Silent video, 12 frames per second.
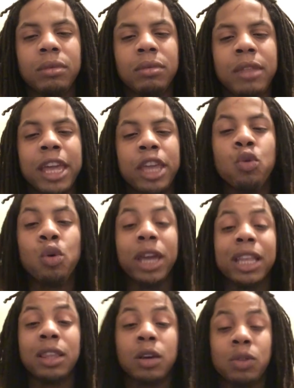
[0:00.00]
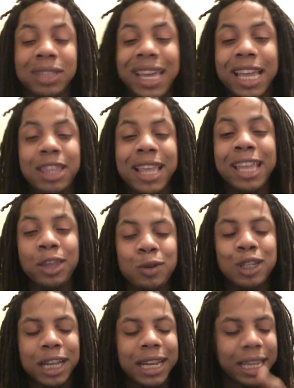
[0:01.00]

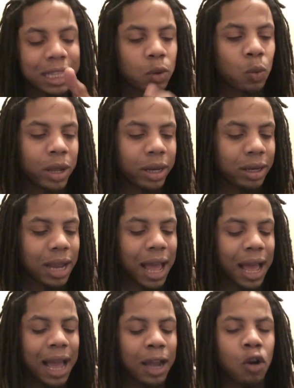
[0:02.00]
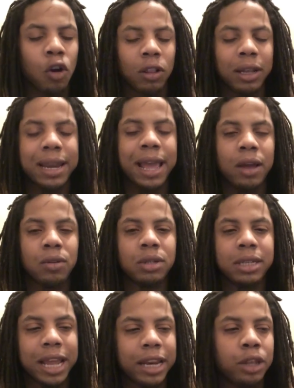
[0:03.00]
Denyu's gonna get the win. I call it now.
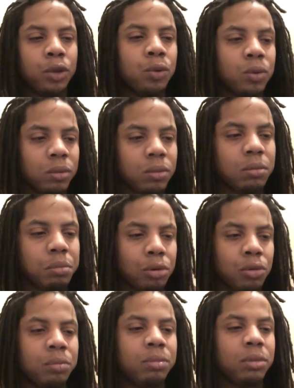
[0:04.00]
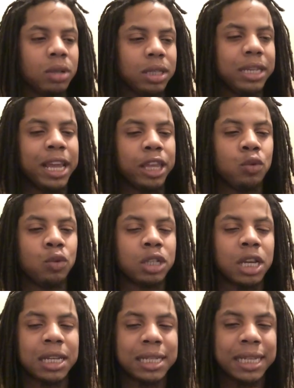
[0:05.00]
Denyu, boom. Denyu is
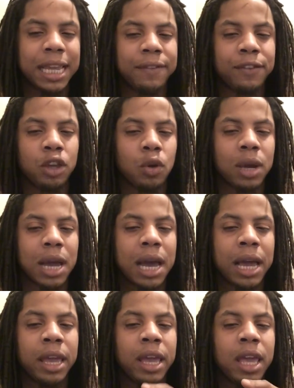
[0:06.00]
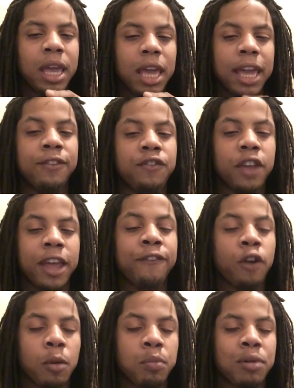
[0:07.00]
gonna save KyouKai
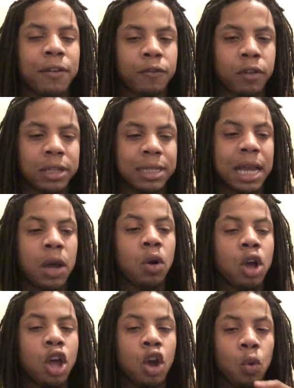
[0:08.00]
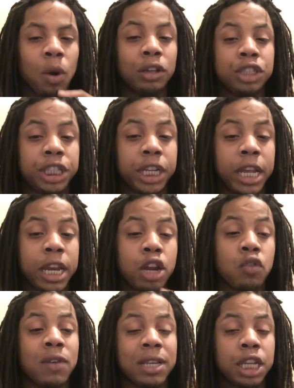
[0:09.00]
if her breath runs out, while Shin and
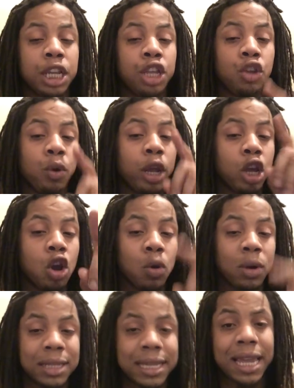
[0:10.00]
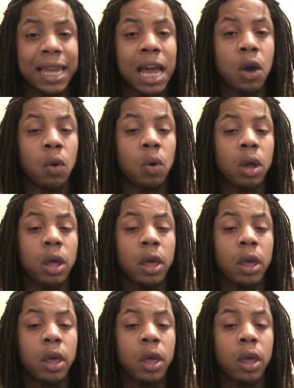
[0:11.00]
the rest of the unit go to take out.